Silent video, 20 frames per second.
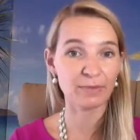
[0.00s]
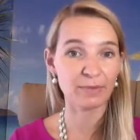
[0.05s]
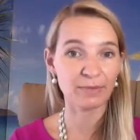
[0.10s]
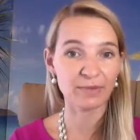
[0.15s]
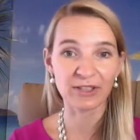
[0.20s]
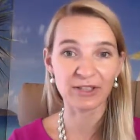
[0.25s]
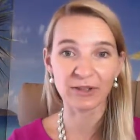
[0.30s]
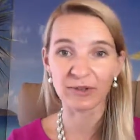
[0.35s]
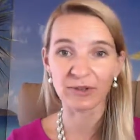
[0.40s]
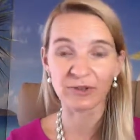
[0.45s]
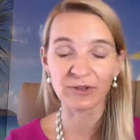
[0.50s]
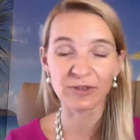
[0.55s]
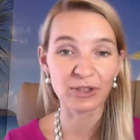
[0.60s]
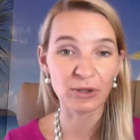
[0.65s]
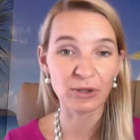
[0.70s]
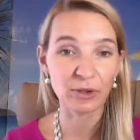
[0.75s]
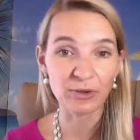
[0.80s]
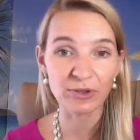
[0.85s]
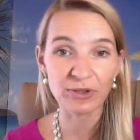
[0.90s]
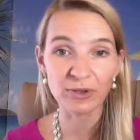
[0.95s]
know, you
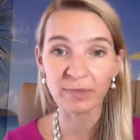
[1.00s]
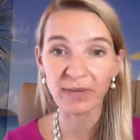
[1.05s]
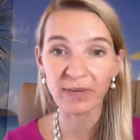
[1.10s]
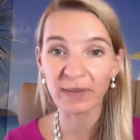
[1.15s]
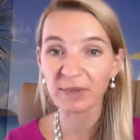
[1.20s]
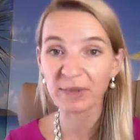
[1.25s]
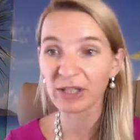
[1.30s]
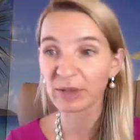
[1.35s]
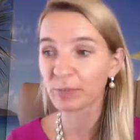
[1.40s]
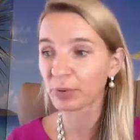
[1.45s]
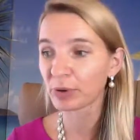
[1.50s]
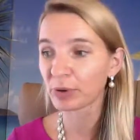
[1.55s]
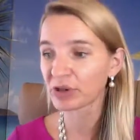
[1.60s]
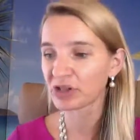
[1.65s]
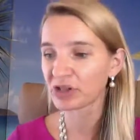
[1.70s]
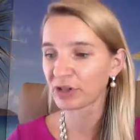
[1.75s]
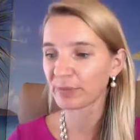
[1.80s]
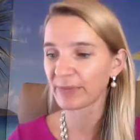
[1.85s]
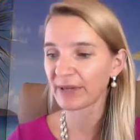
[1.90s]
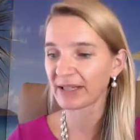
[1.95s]
know, you maybe you push
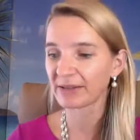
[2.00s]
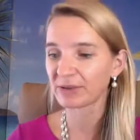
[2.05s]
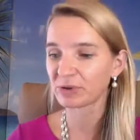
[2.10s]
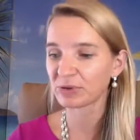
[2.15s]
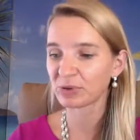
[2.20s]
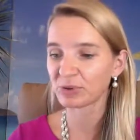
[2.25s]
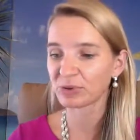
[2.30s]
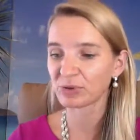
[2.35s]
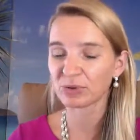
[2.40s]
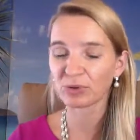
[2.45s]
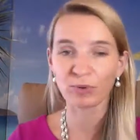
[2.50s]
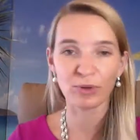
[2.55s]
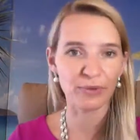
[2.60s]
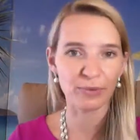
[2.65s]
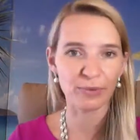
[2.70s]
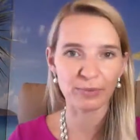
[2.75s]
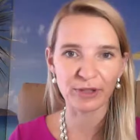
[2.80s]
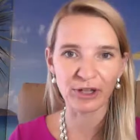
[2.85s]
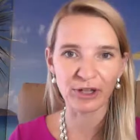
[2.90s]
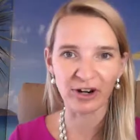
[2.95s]
your man into two or
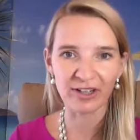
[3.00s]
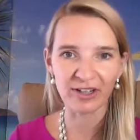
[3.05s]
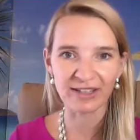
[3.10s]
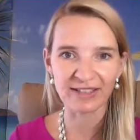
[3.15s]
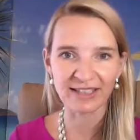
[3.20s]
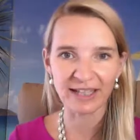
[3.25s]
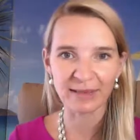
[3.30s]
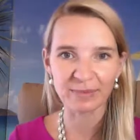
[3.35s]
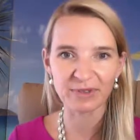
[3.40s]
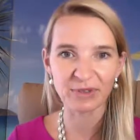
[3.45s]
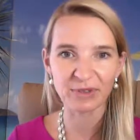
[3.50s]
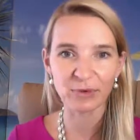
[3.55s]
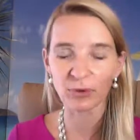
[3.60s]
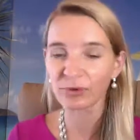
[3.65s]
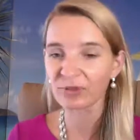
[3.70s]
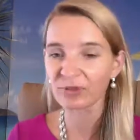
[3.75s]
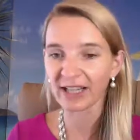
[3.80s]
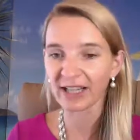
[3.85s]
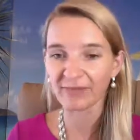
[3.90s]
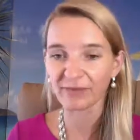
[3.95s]
three archetypes. You
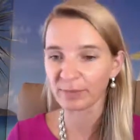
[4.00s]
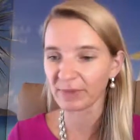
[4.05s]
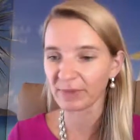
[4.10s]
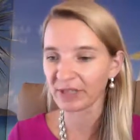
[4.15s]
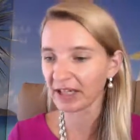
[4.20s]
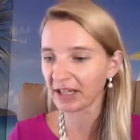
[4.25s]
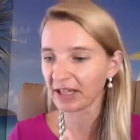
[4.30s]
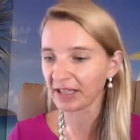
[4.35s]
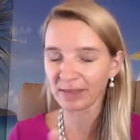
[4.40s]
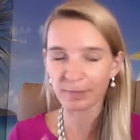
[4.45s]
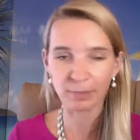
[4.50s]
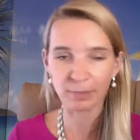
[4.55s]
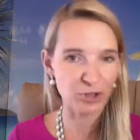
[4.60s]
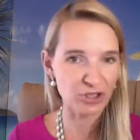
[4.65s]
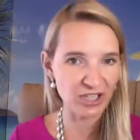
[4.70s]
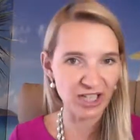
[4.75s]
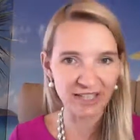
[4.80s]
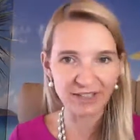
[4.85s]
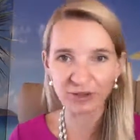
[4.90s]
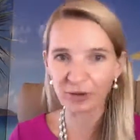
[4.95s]
only have to be the
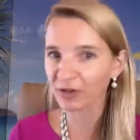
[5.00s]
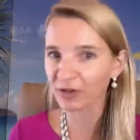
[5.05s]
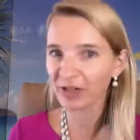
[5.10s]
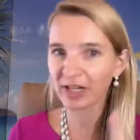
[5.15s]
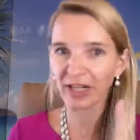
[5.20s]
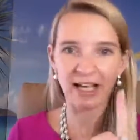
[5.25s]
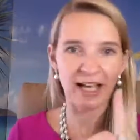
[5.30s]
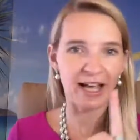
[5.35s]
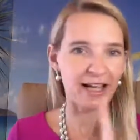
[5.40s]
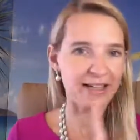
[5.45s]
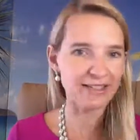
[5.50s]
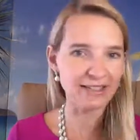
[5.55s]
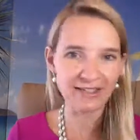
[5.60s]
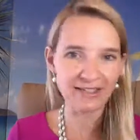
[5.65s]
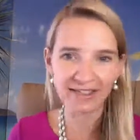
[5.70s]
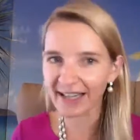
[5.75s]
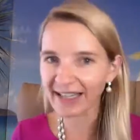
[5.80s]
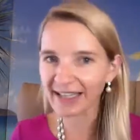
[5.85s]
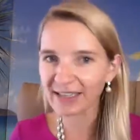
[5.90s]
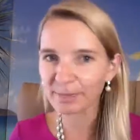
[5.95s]
protector and the
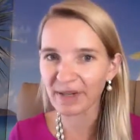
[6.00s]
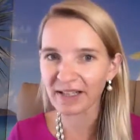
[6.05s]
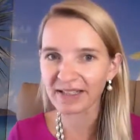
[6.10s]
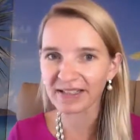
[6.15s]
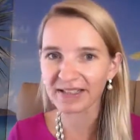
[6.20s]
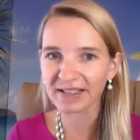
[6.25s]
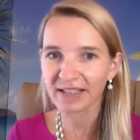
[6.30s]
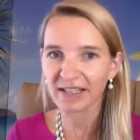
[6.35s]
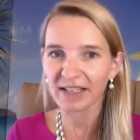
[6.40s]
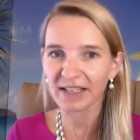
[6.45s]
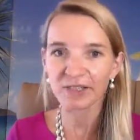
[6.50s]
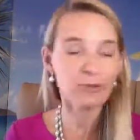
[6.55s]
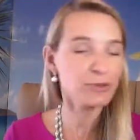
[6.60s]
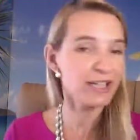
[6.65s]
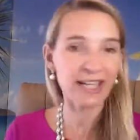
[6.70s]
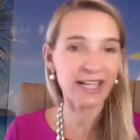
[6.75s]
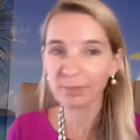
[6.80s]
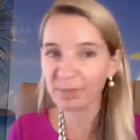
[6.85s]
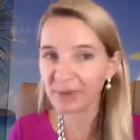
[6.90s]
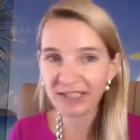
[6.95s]
knight, but you
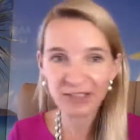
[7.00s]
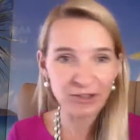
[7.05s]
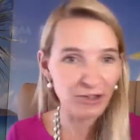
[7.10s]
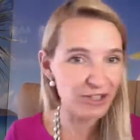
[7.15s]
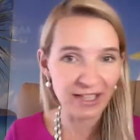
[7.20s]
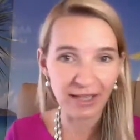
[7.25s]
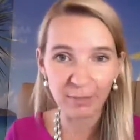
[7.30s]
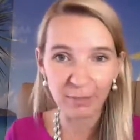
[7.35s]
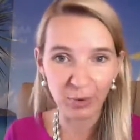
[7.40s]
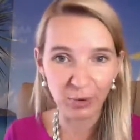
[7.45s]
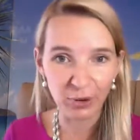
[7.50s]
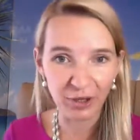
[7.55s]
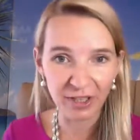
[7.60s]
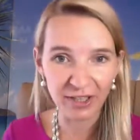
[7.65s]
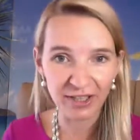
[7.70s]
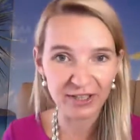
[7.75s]
can't be in your inner boy.